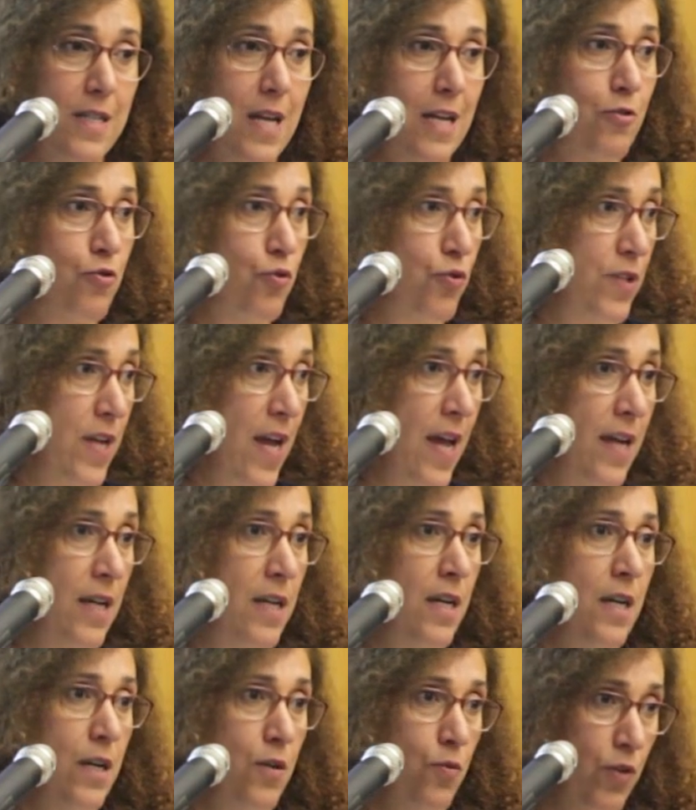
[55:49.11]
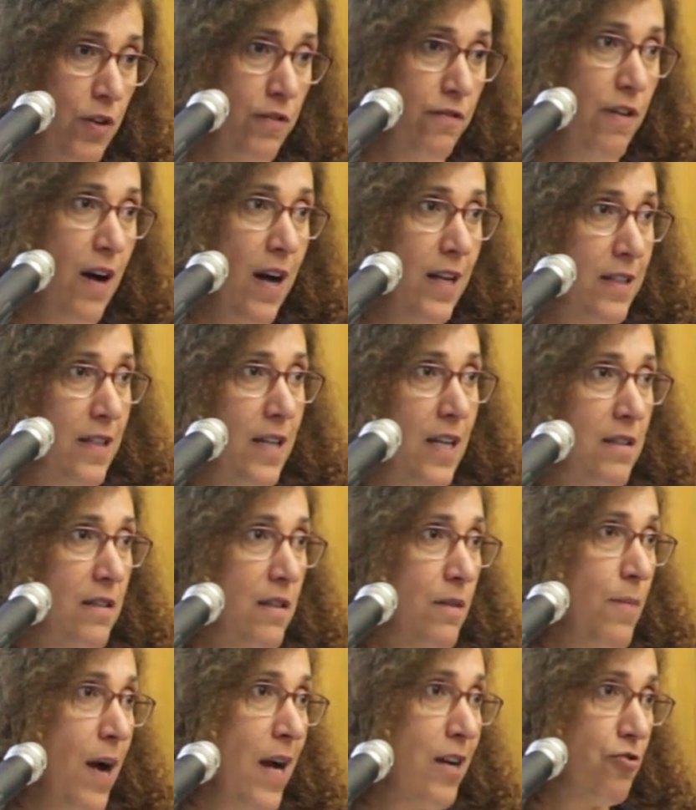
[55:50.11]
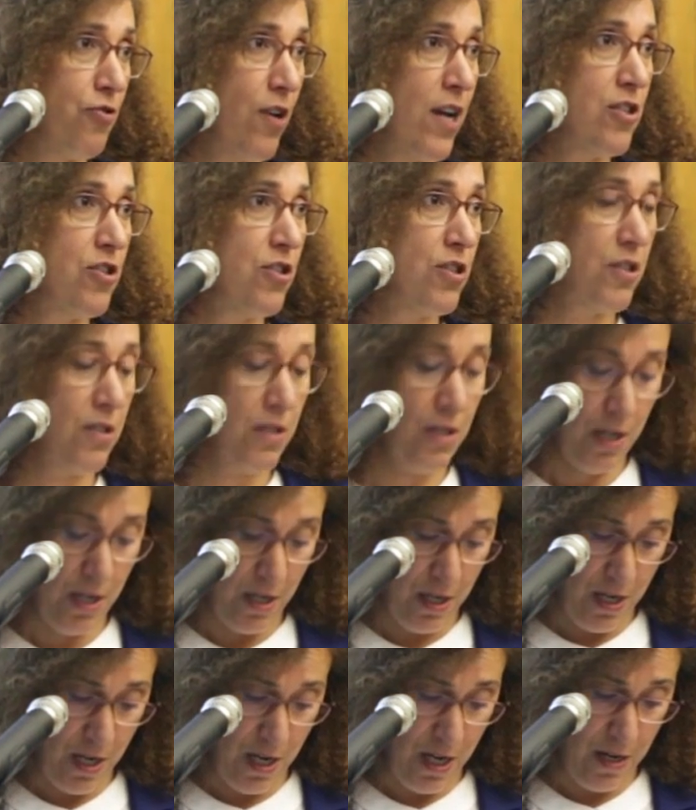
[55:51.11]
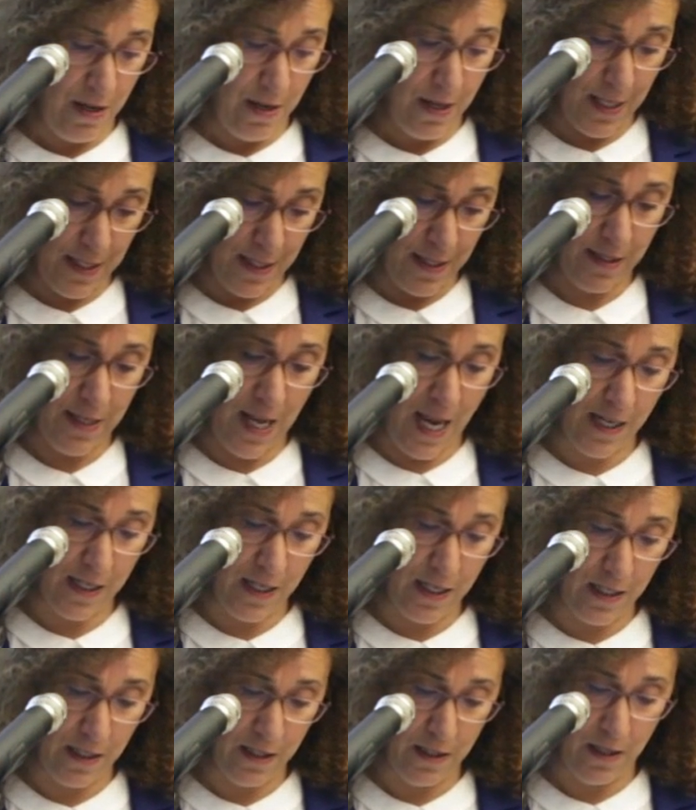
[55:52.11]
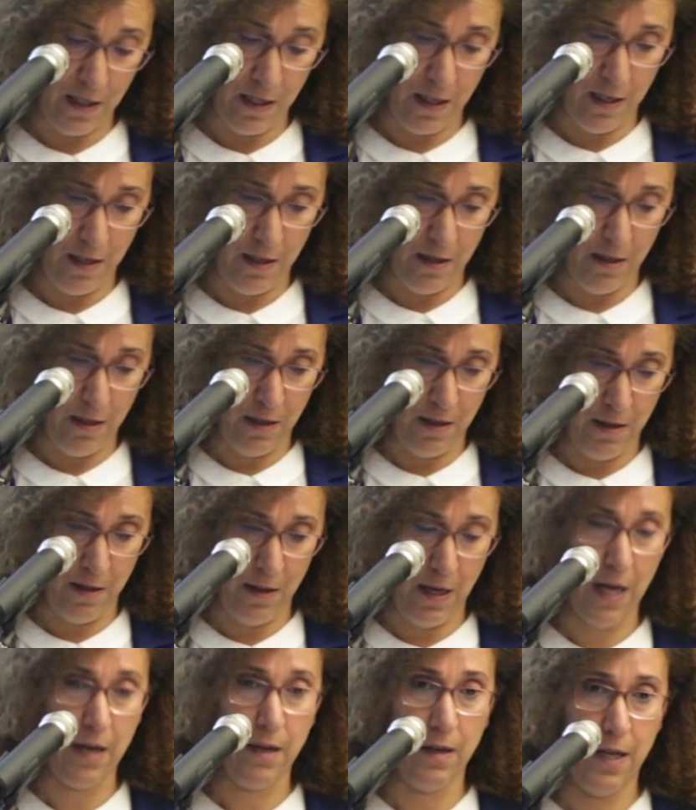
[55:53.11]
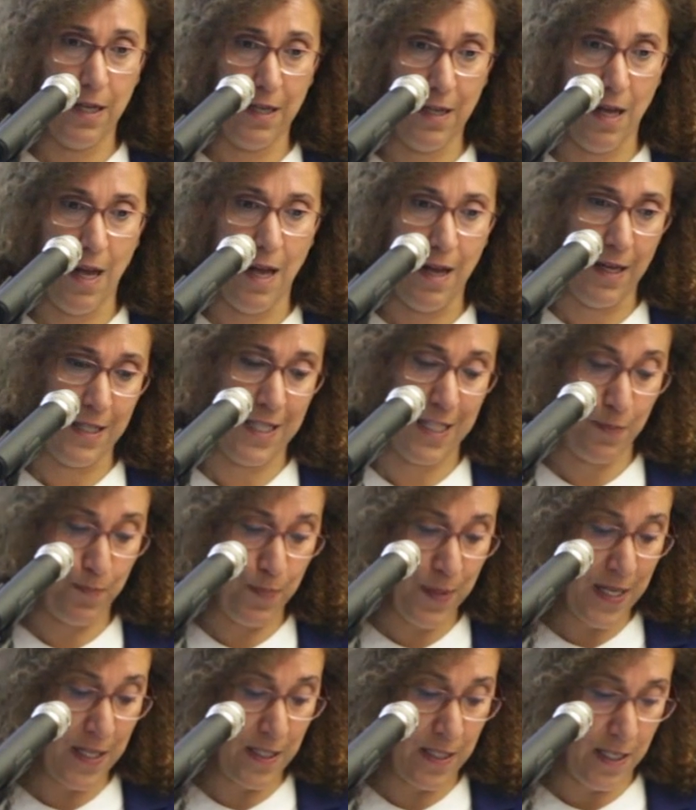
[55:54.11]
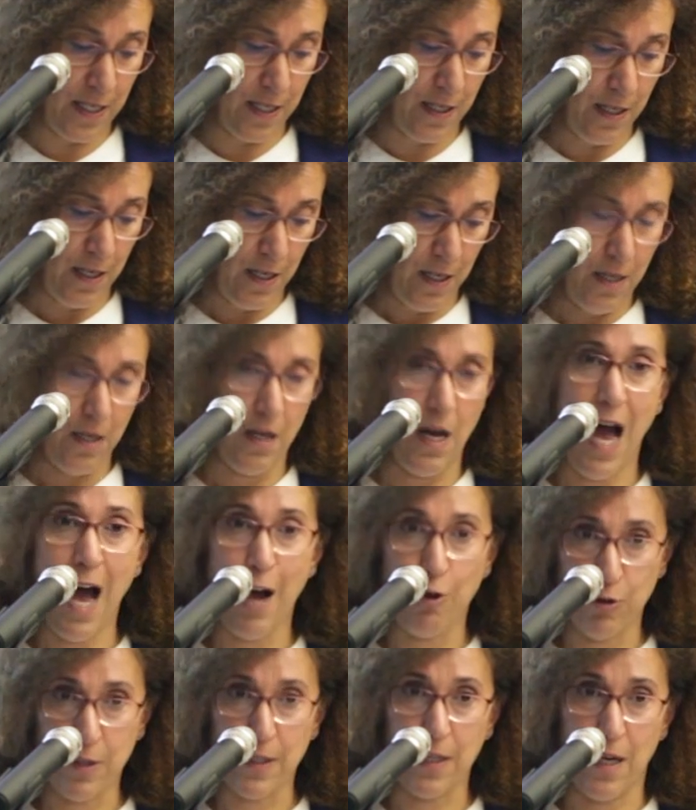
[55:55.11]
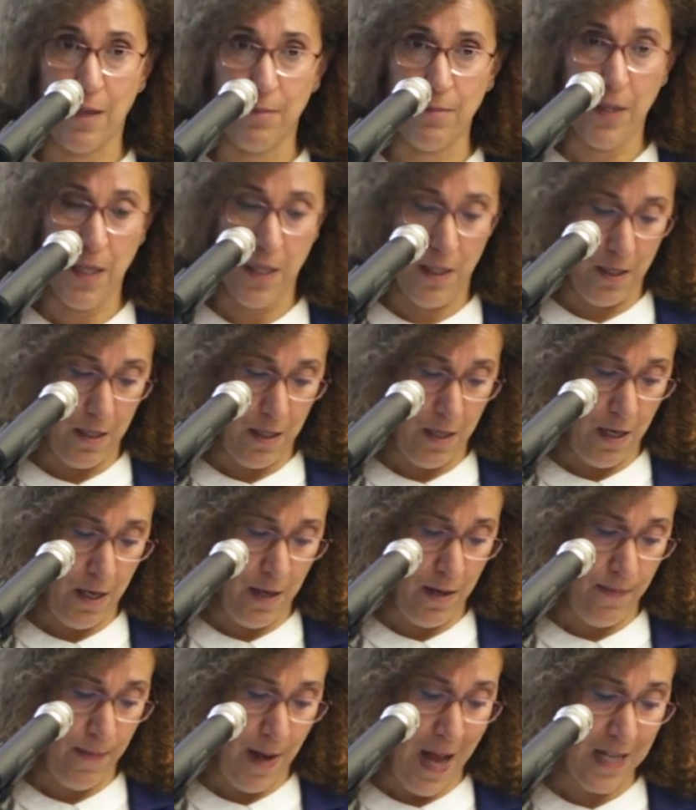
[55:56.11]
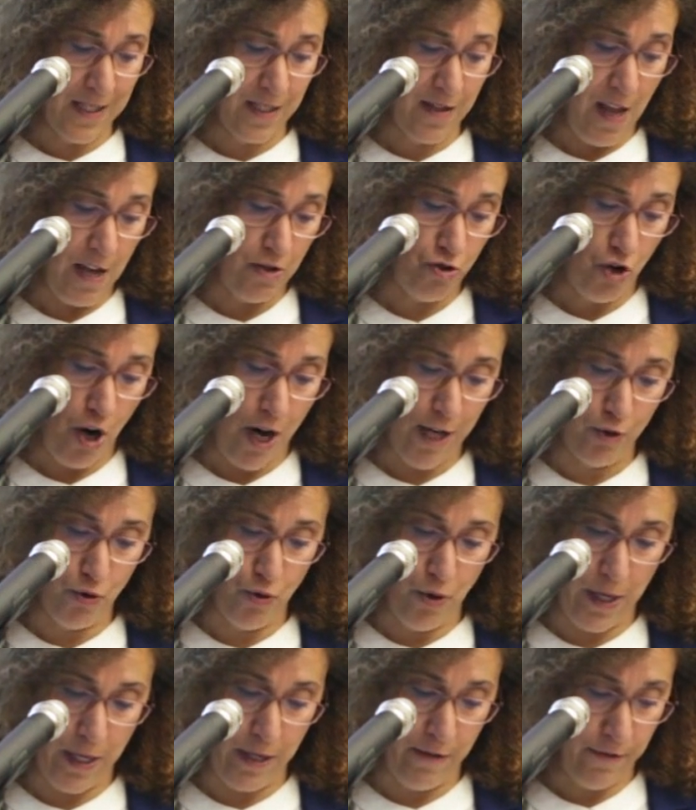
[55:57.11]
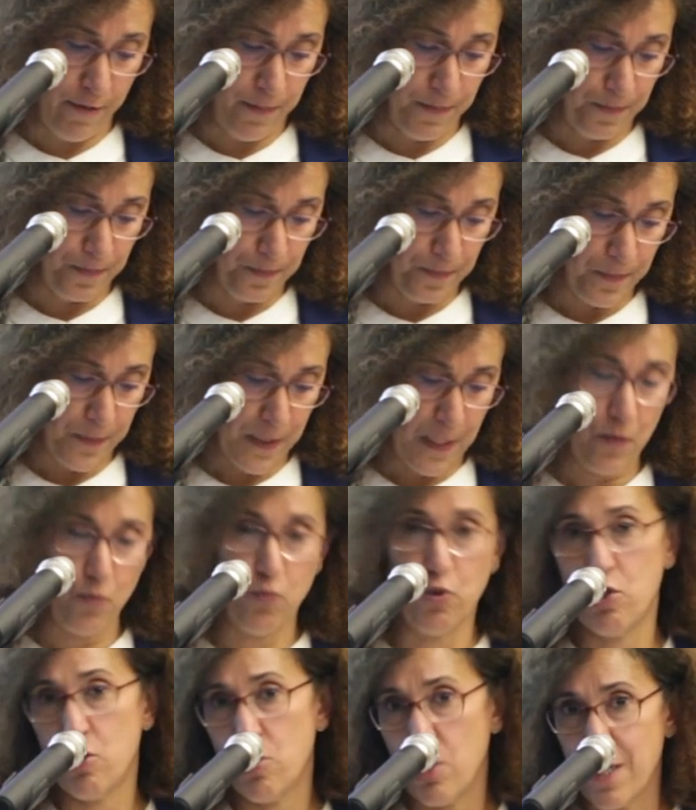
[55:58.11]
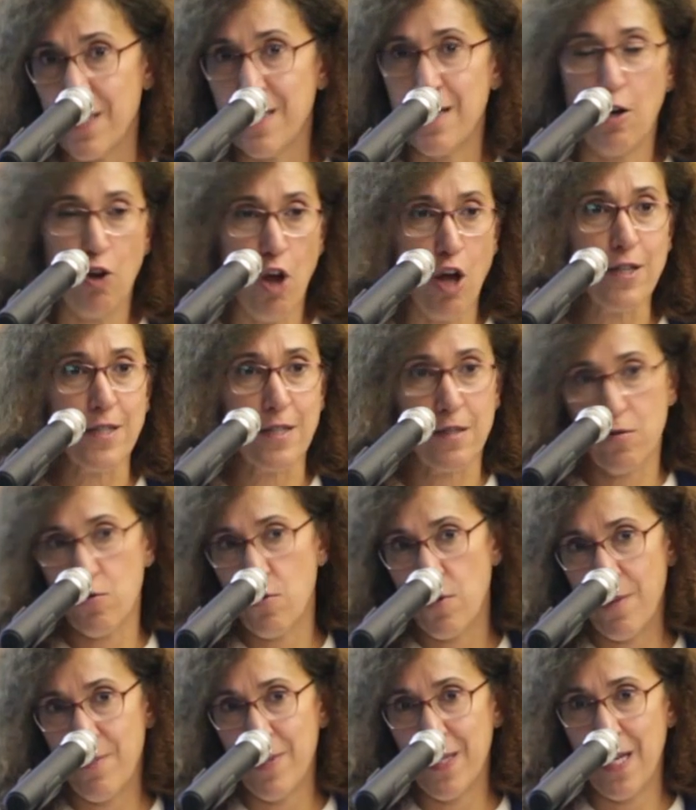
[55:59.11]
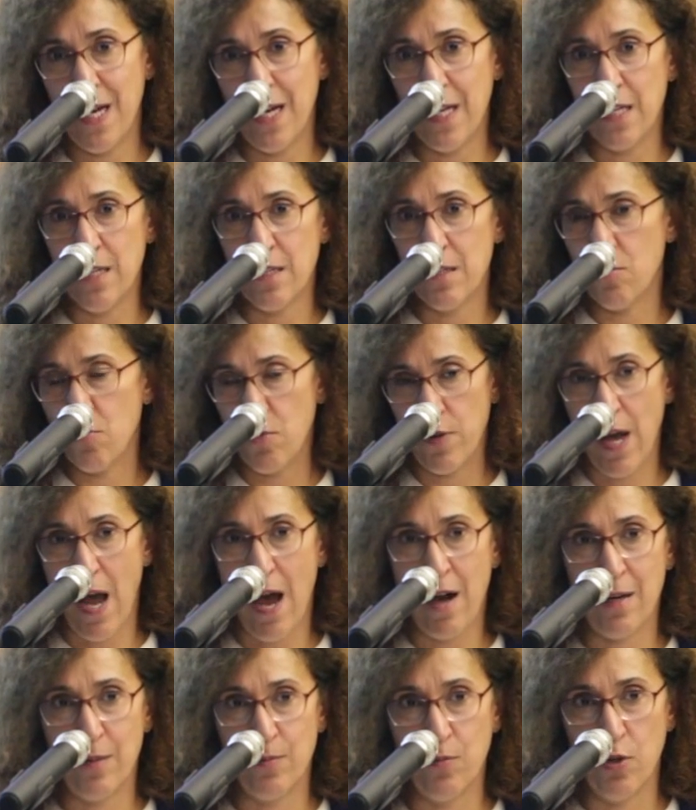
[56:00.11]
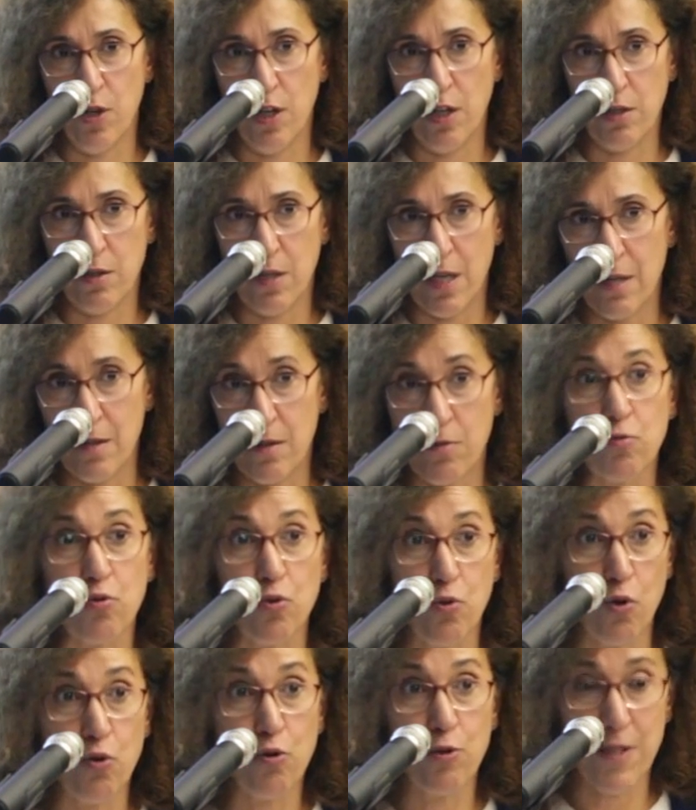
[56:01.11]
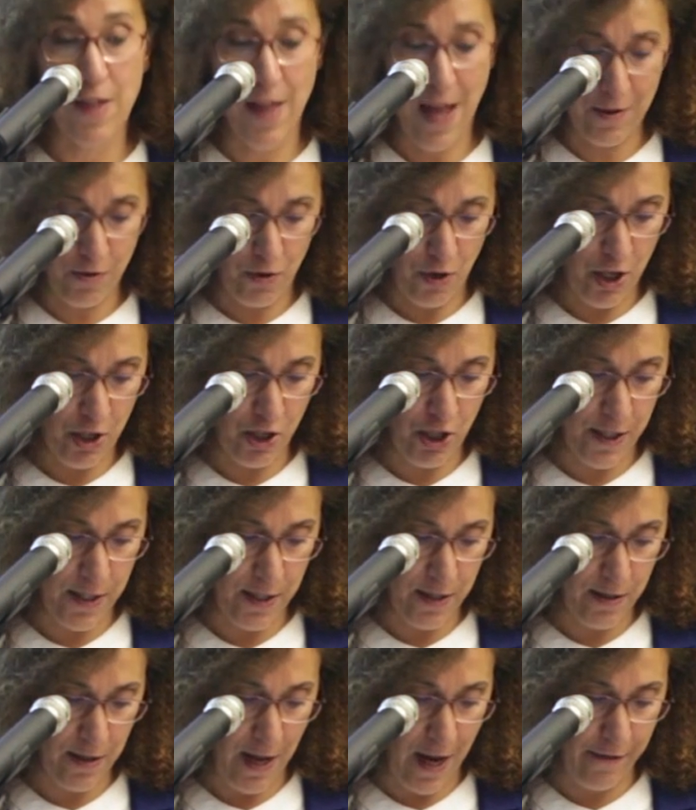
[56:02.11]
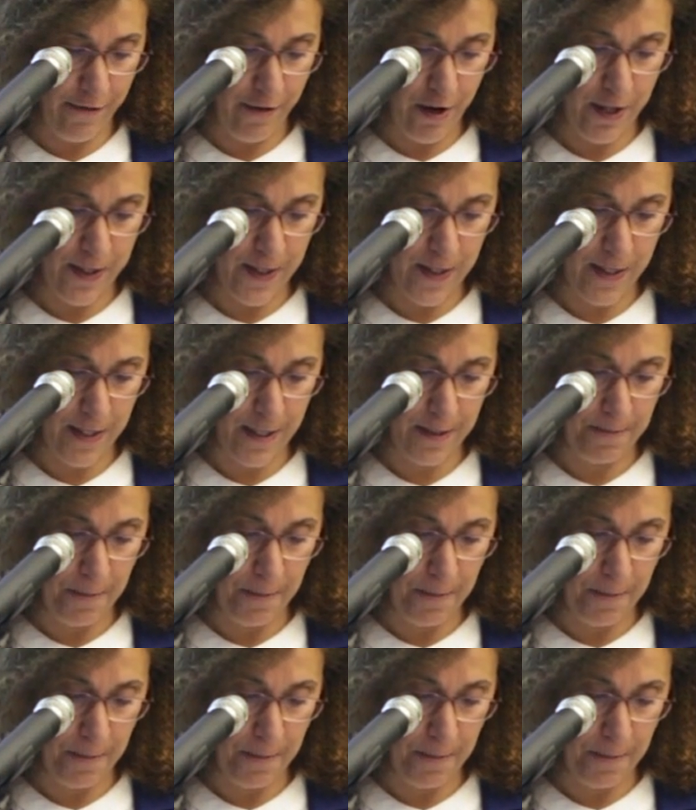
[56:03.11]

And today we find that the migration uh, is taking a, uh, uh, a, a, speedy outcome as they try to leave, which is a loss to the Middle East, to the Arab world, to lose that religious diversity.